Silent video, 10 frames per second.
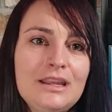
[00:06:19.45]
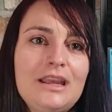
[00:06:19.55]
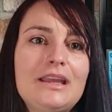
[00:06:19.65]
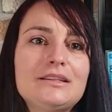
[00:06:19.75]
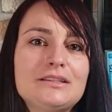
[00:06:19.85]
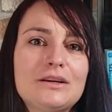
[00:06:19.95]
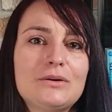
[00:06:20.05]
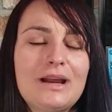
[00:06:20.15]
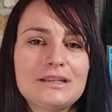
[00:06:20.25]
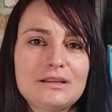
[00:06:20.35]
And
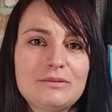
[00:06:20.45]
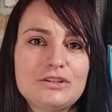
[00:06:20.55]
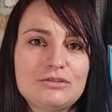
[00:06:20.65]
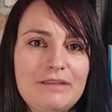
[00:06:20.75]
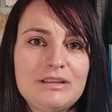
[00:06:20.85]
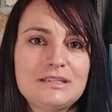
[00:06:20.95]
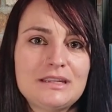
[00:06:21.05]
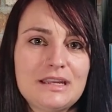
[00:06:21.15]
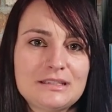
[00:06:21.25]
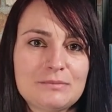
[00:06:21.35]
so as I was driving
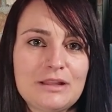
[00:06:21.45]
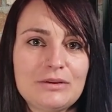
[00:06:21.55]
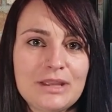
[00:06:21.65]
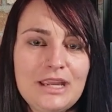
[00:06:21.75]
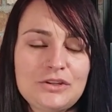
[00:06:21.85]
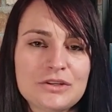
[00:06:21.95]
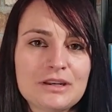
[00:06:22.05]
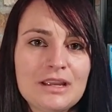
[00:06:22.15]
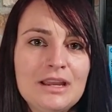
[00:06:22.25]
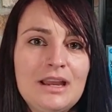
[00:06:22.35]
to get to my
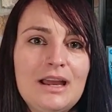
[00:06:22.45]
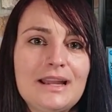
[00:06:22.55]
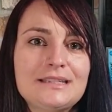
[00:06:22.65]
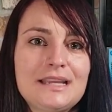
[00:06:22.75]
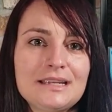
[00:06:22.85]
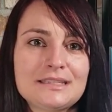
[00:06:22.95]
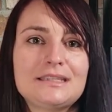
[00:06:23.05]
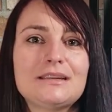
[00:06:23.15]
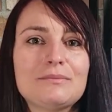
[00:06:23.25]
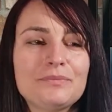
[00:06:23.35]
location, I text
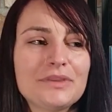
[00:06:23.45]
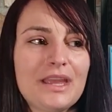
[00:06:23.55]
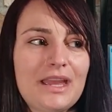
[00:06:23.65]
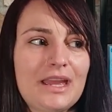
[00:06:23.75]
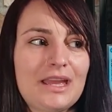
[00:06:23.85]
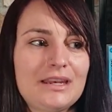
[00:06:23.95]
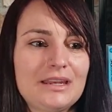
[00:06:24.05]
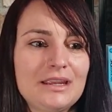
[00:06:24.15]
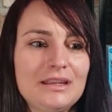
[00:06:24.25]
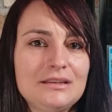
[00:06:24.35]
him
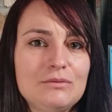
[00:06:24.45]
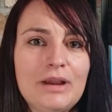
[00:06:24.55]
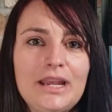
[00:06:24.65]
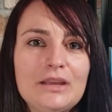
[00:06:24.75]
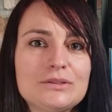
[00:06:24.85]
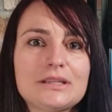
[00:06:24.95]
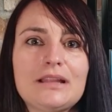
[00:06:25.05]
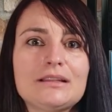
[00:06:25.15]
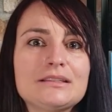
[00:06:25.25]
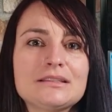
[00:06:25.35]
and radio
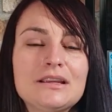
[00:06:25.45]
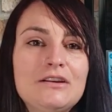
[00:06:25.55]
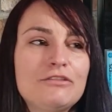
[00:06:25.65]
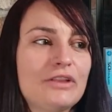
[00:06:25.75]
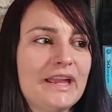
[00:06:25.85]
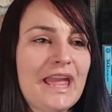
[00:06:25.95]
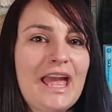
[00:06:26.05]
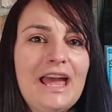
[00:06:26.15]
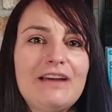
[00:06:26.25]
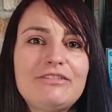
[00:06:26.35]
silence for like
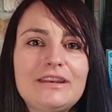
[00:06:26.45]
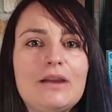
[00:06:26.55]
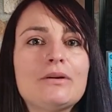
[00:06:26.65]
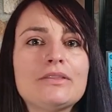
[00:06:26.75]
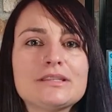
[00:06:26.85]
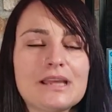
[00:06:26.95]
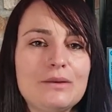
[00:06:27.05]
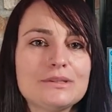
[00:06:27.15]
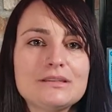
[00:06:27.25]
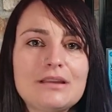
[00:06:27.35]
half an hour. This
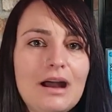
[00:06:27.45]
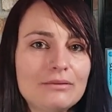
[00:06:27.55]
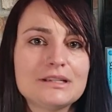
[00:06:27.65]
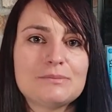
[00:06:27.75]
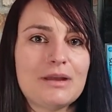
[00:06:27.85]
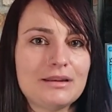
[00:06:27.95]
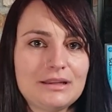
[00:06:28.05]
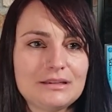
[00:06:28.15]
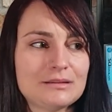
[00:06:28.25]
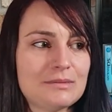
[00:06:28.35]
guy was not
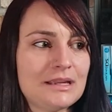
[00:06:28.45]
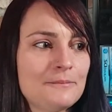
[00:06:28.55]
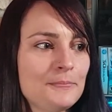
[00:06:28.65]
responding to me.